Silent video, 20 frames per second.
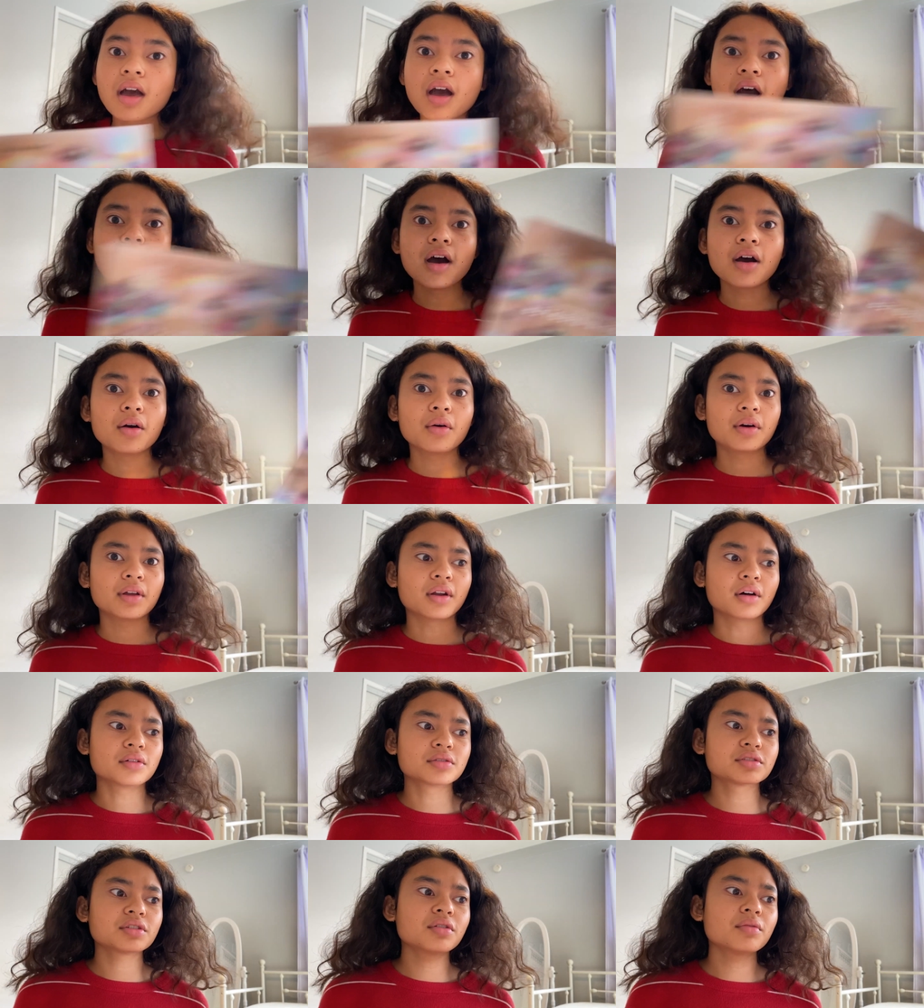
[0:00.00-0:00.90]
Oh, and
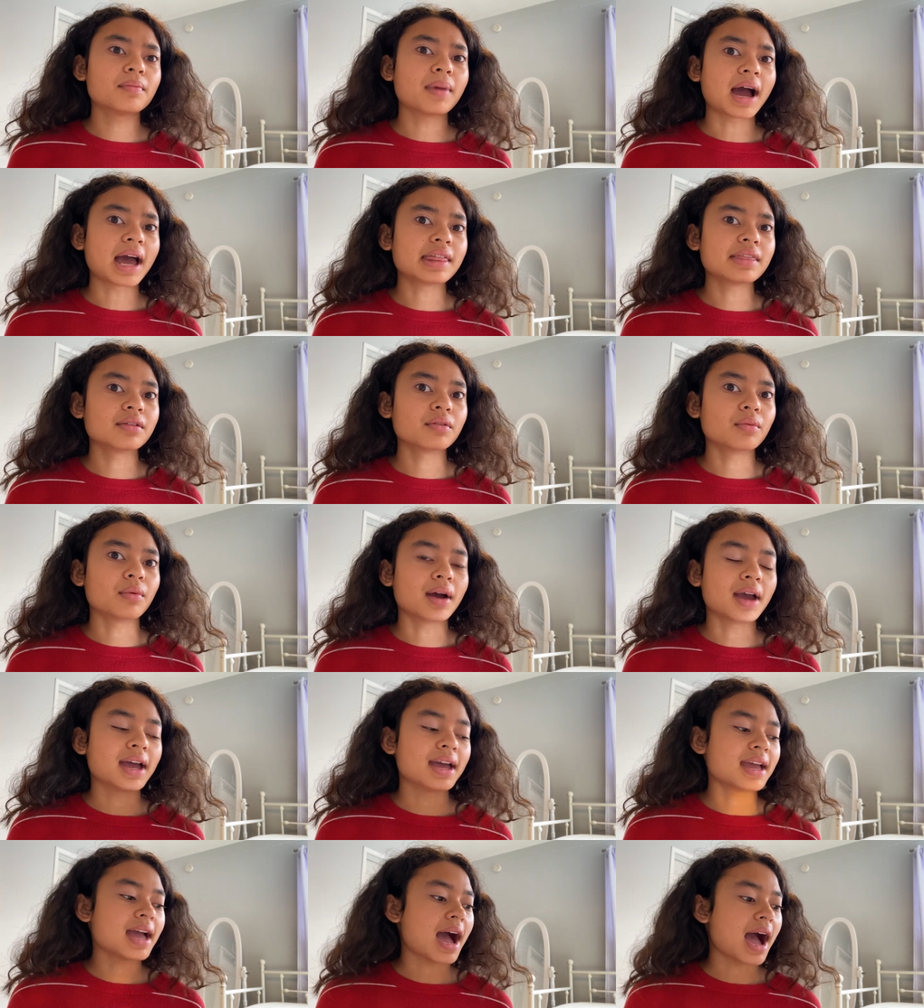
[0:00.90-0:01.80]
also, by the
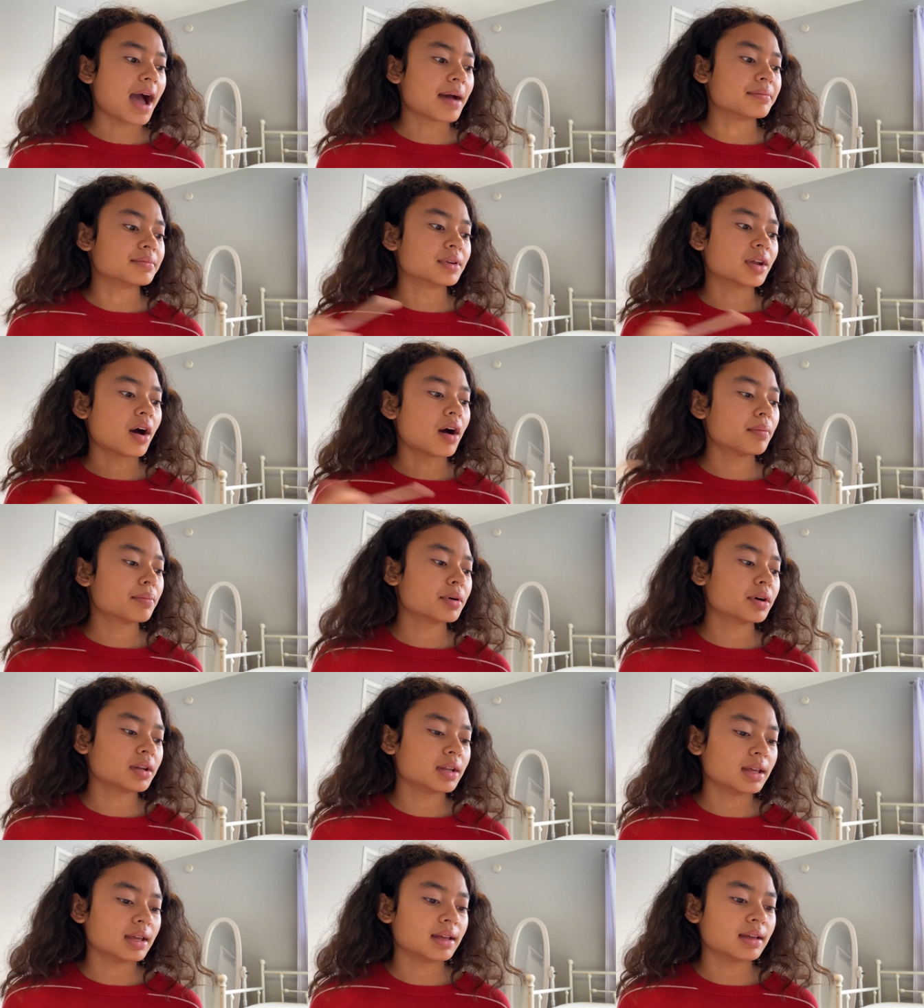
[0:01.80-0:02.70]
way, I'm not
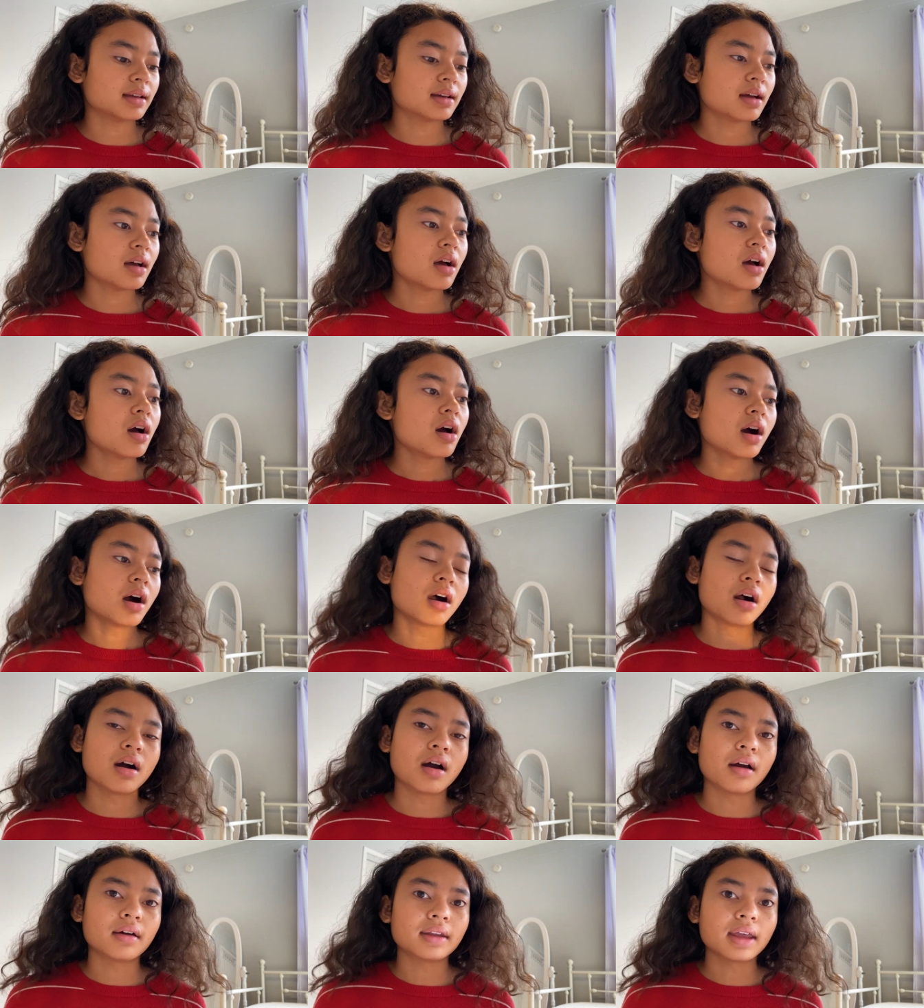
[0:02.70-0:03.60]
putting
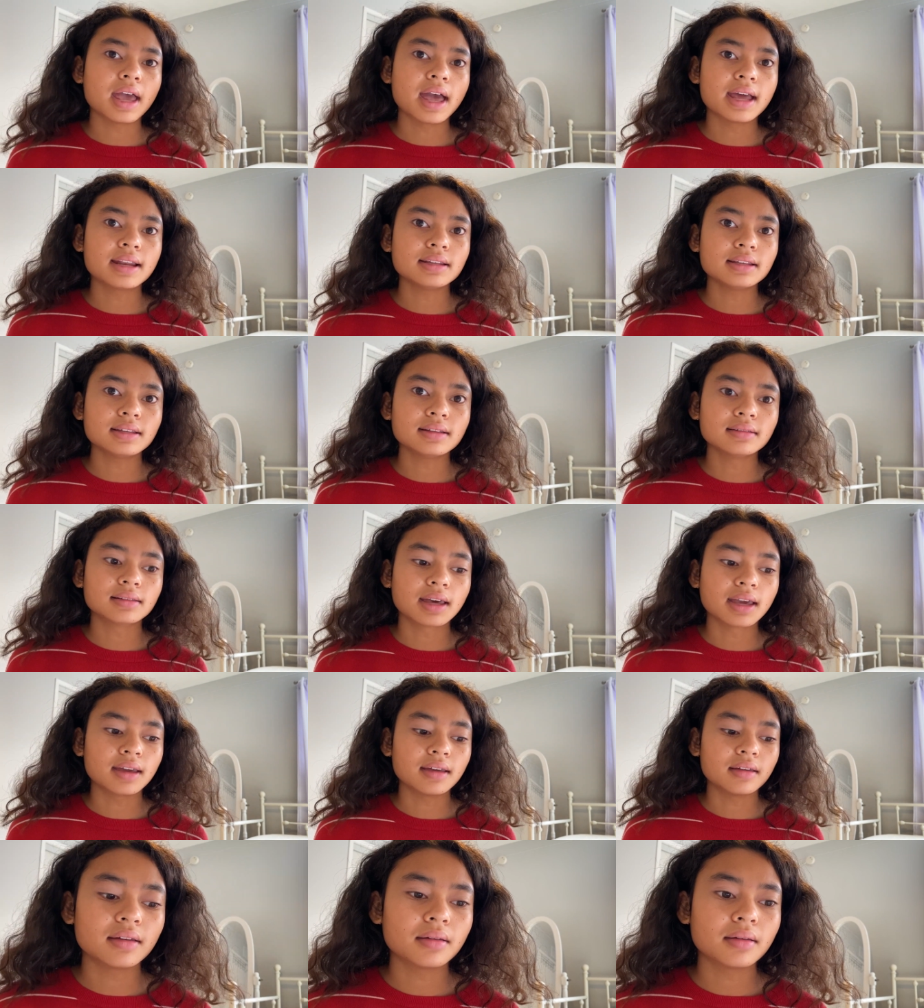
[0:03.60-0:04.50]
on any
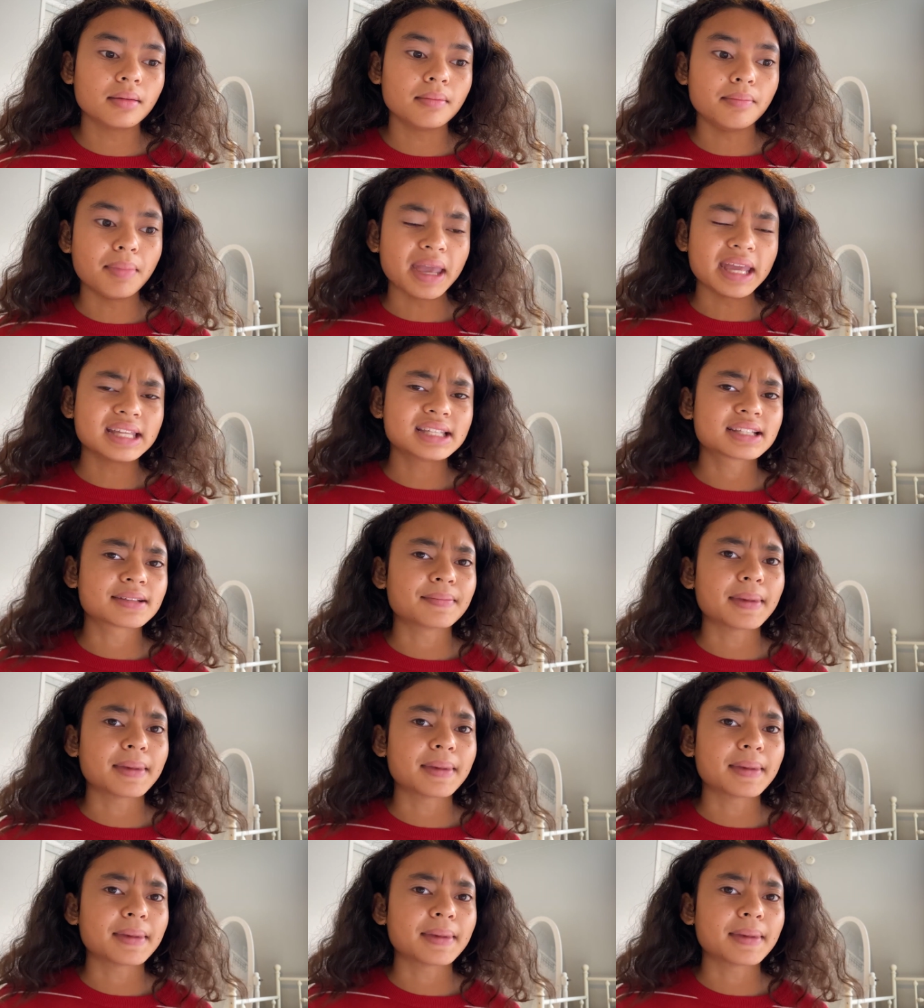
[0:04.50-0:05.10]
like base